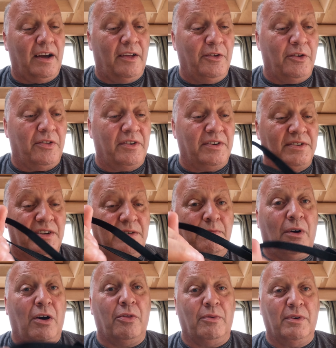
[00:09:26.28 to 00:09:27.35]
And the other is this
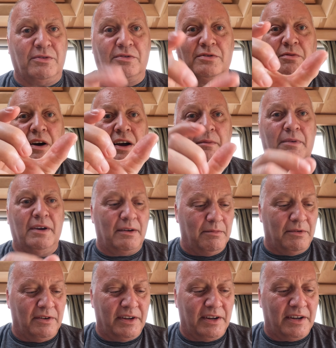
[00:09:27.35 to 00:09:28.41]
moth, which was quite big,
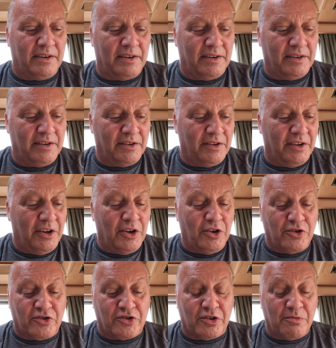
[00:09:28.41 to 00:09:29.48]
but you can
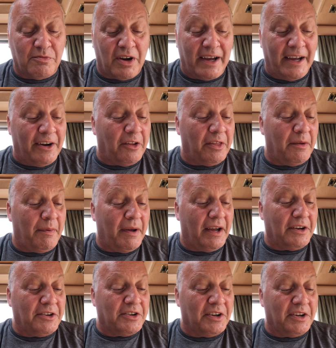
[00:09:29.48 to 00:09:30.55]
zoom right in on the
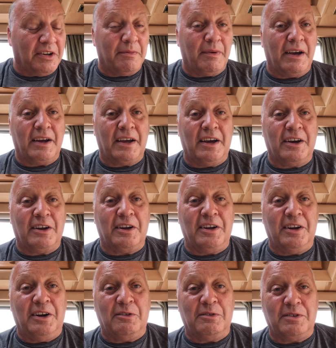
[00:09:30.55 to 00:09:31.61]
picture, and you better get
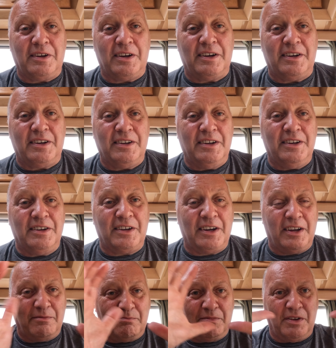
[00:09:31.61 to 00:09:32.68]
the
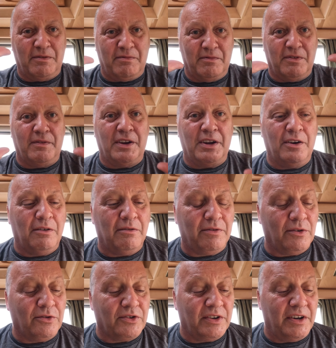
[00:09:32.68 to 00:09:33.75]
video on
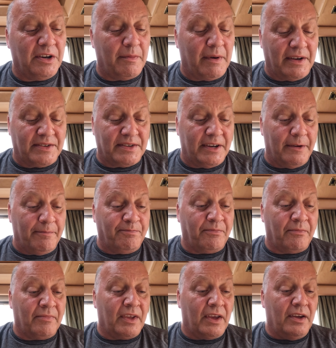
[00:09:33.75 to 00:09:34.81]
full screen. You better see it.
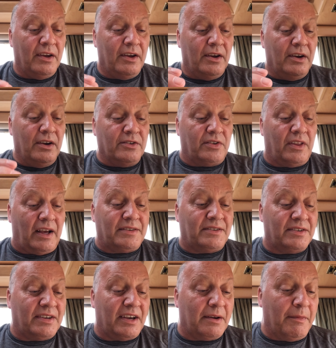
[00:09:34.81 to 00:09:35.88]
So that's
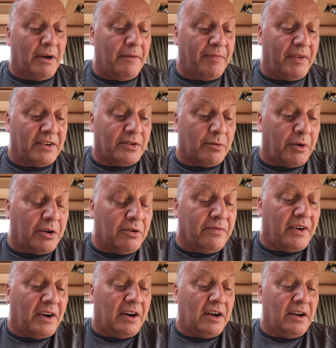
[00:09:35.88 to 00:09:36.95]
the Sigma. It's the
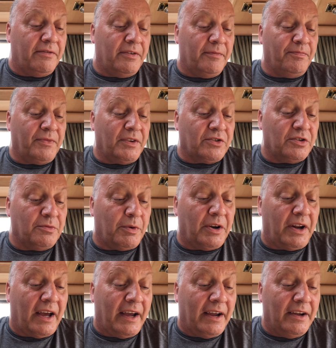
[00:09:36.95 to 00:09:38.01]
105
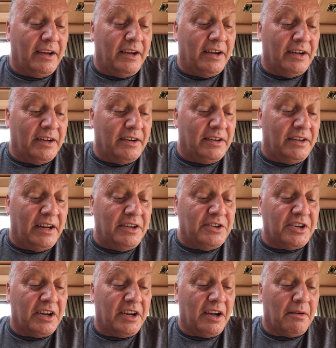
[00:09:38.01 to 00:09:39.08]
2.8
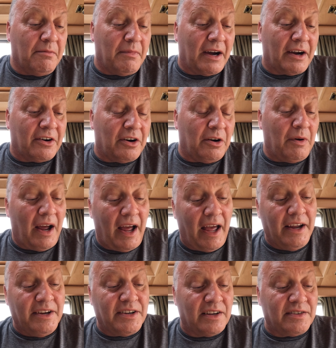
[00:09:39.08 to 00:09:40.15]
DG macro
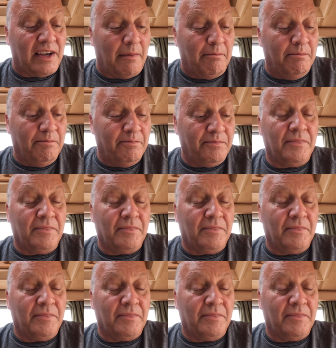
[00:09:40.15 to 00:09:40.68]
HSM.